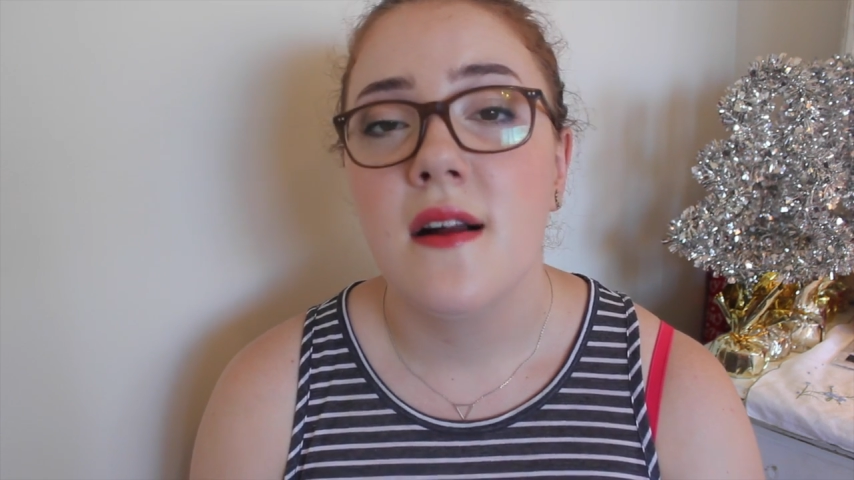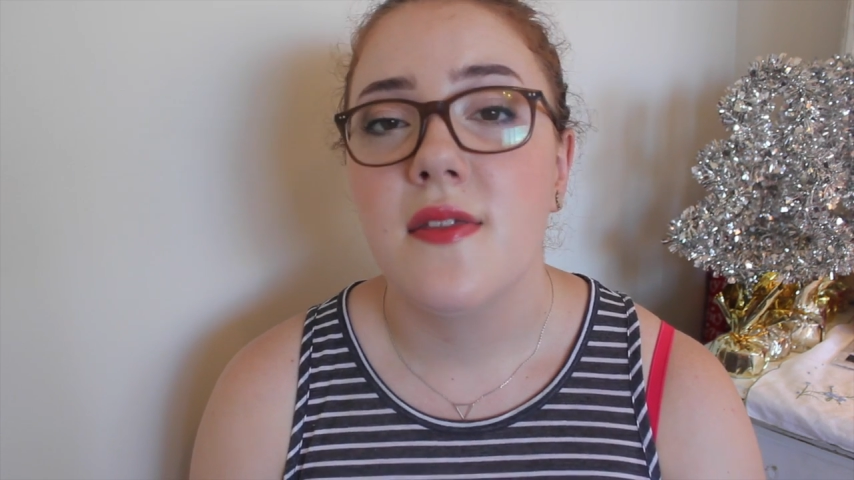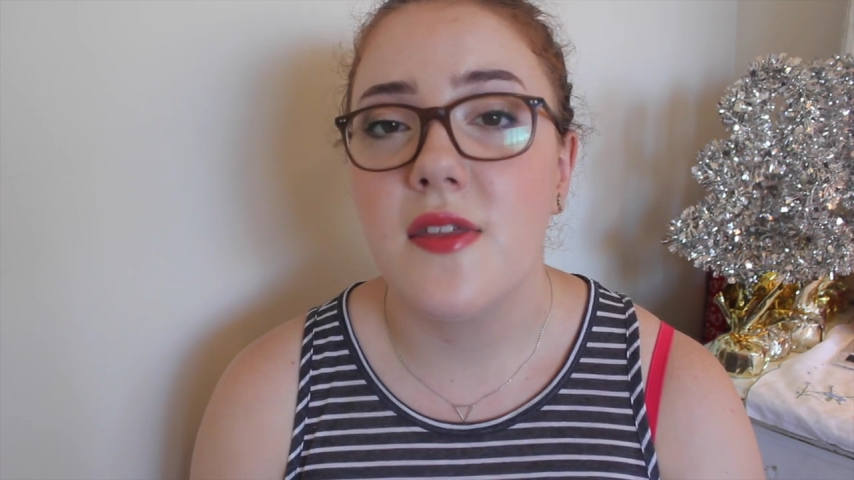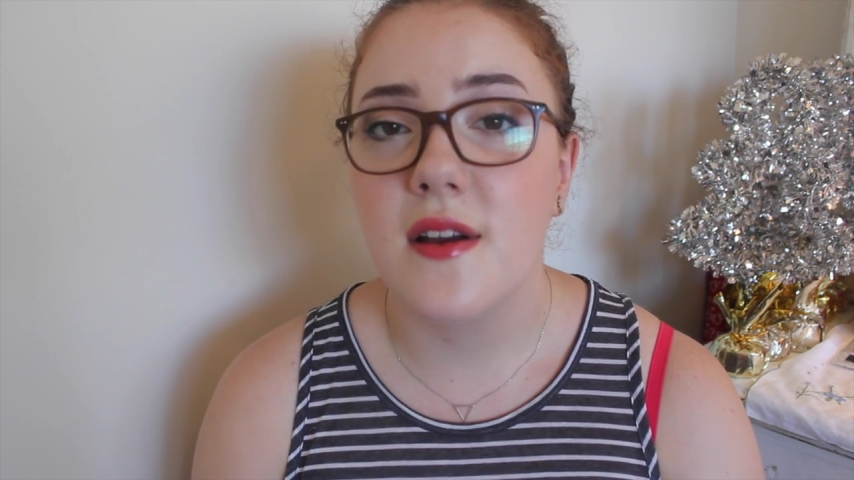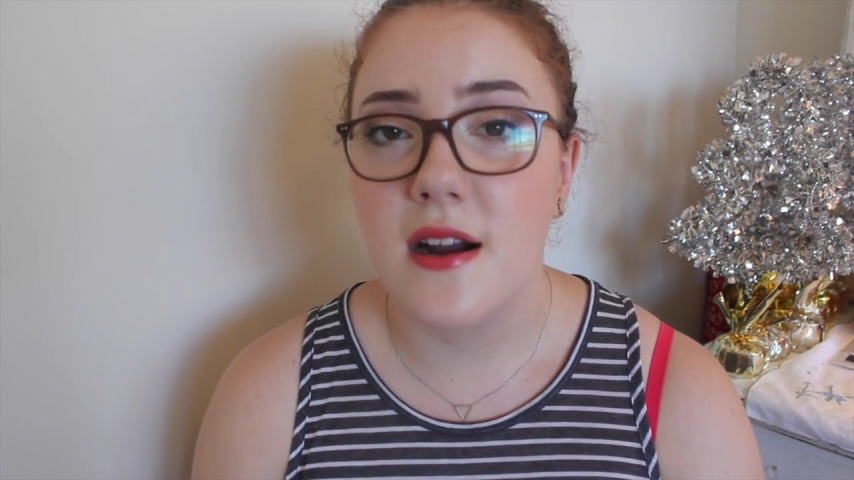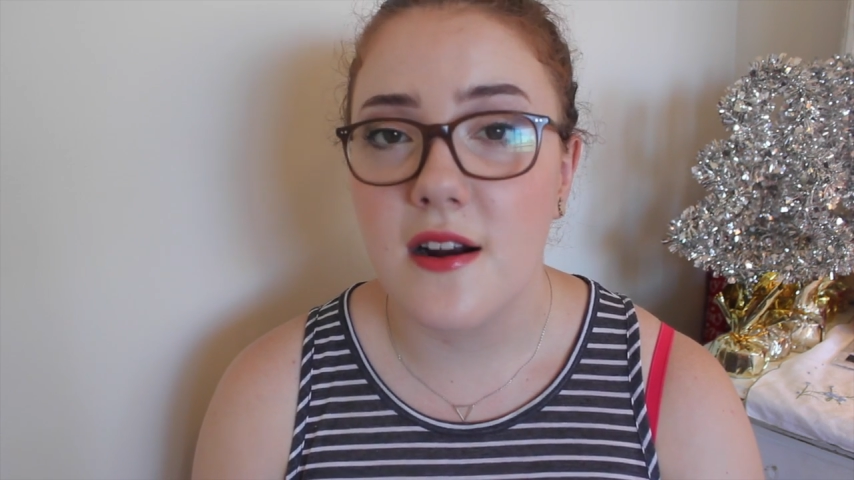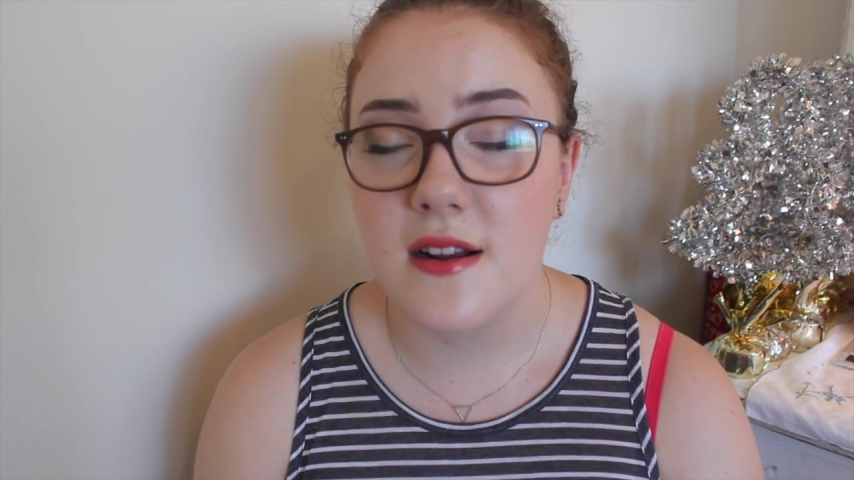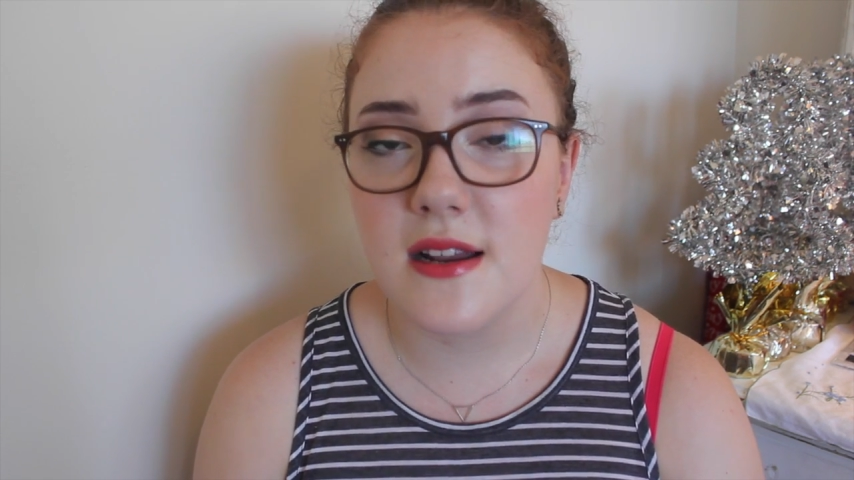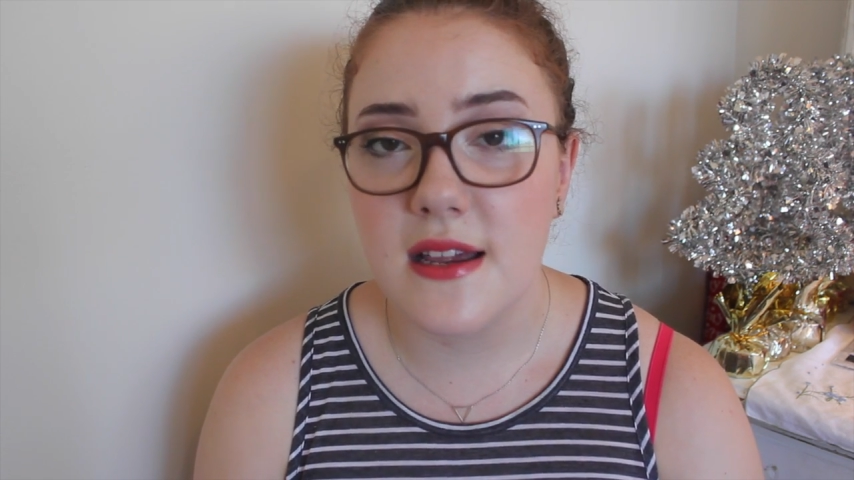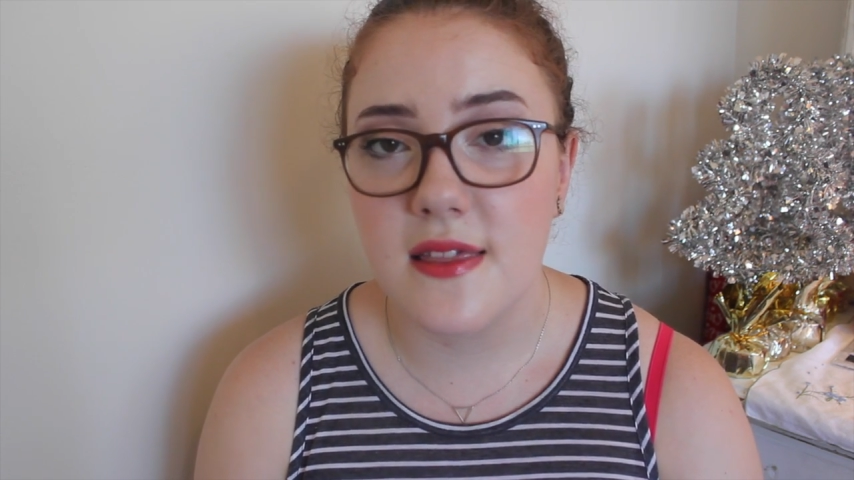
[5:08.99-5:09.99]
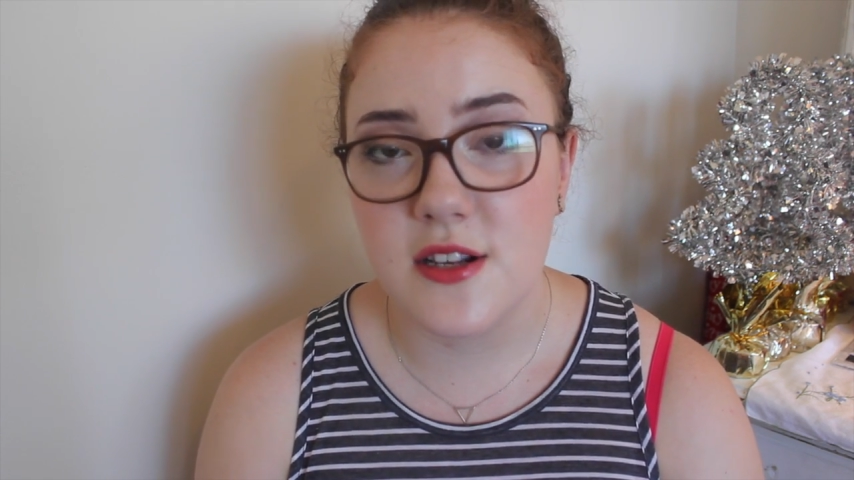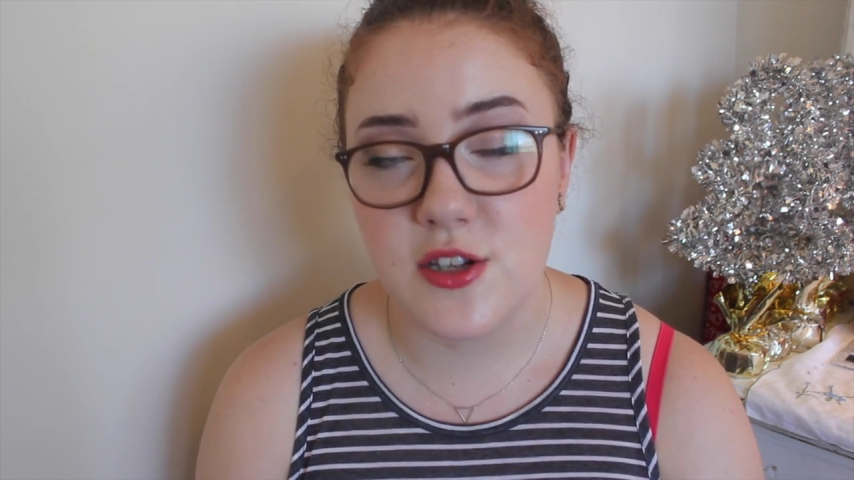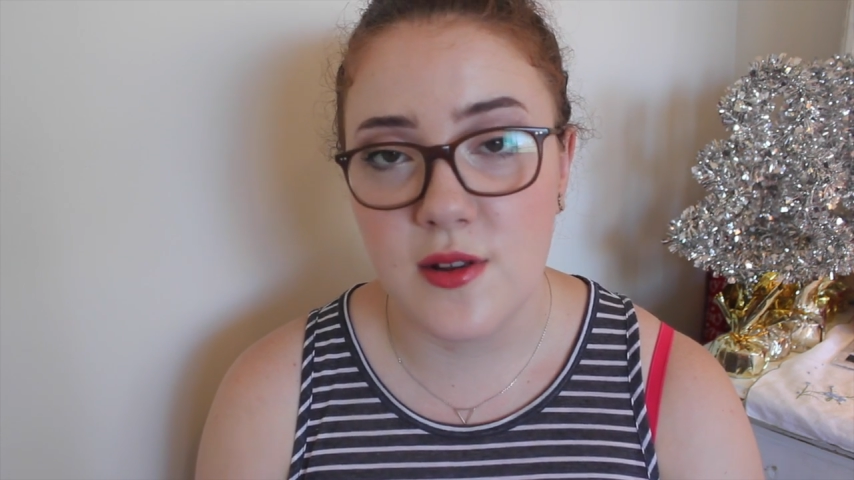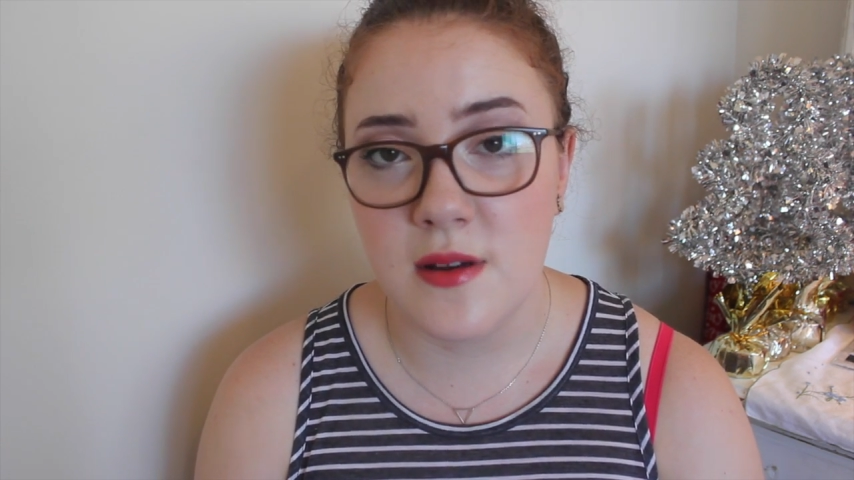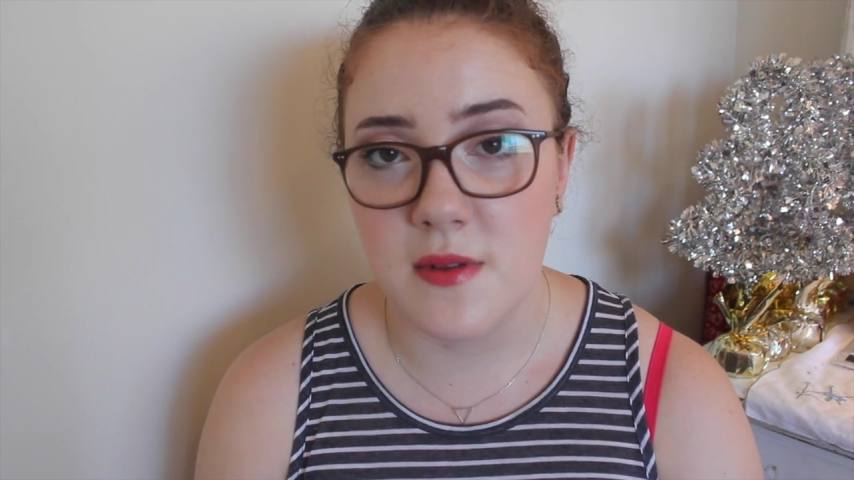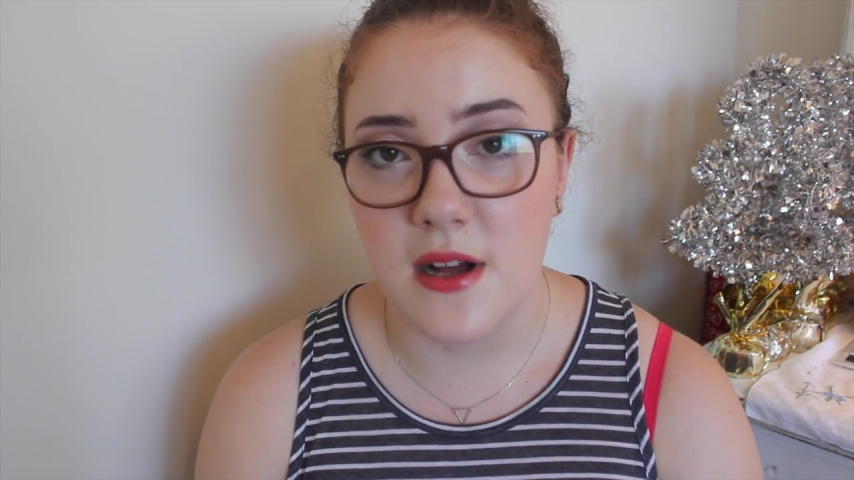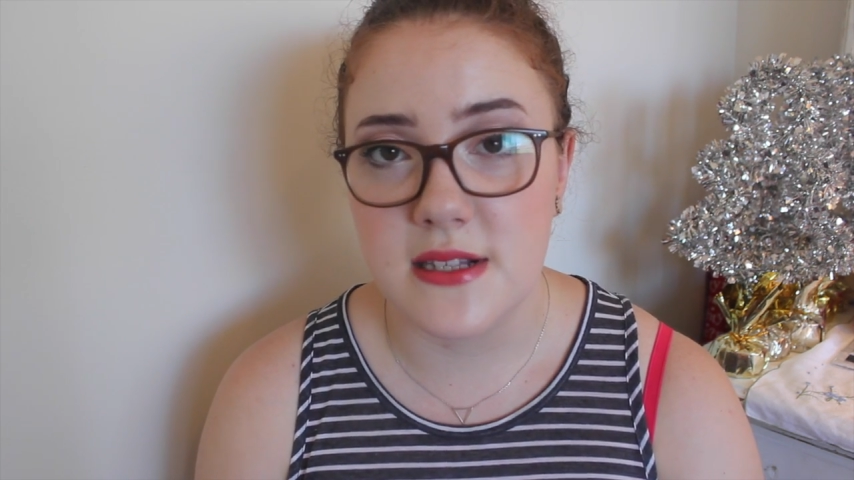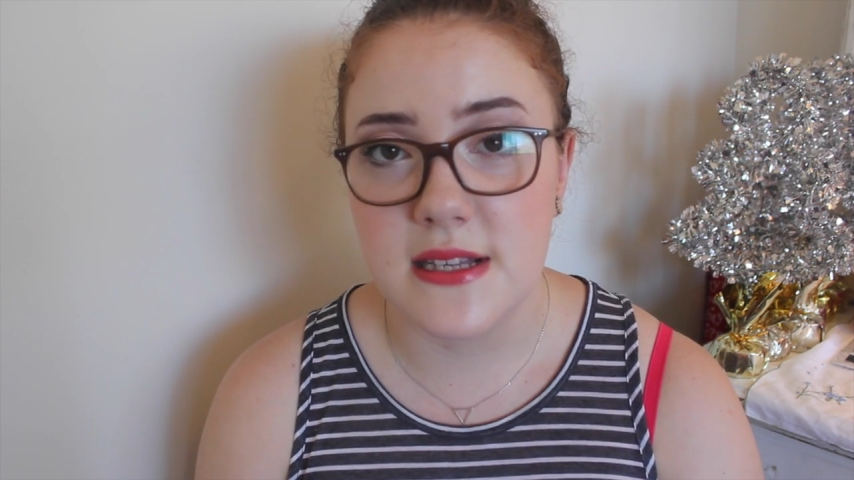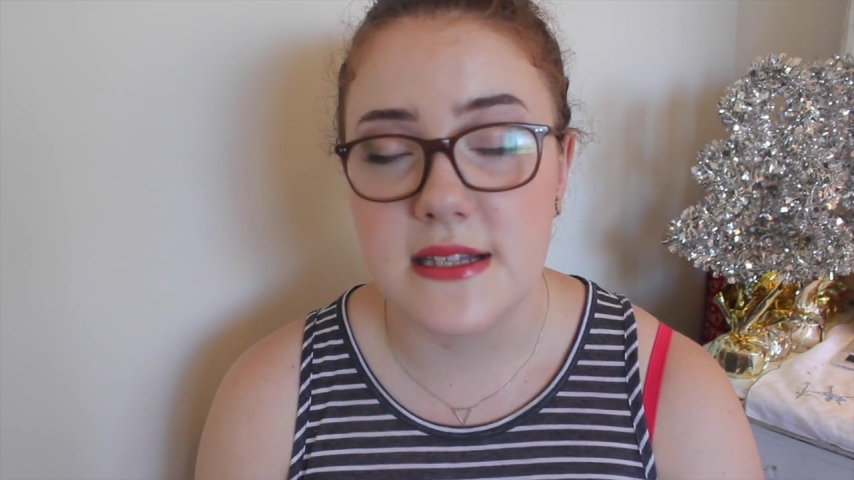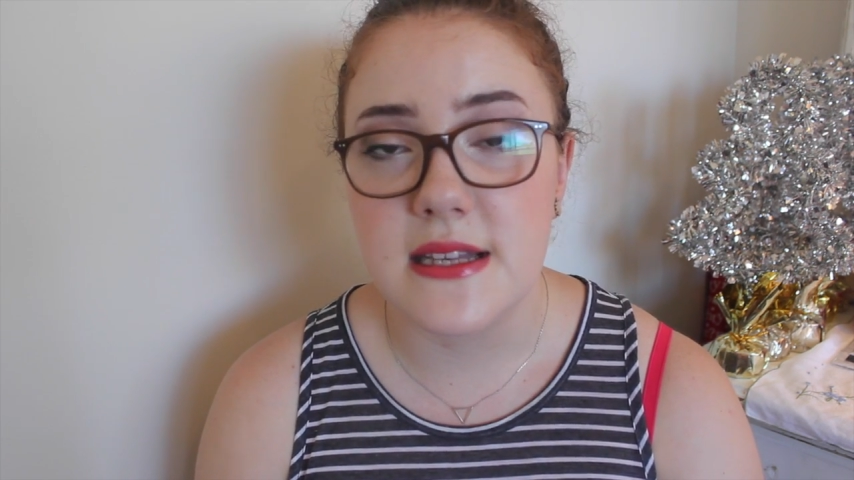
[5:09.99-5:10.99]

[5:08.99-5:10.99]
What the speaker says: They're currently the two lip glosses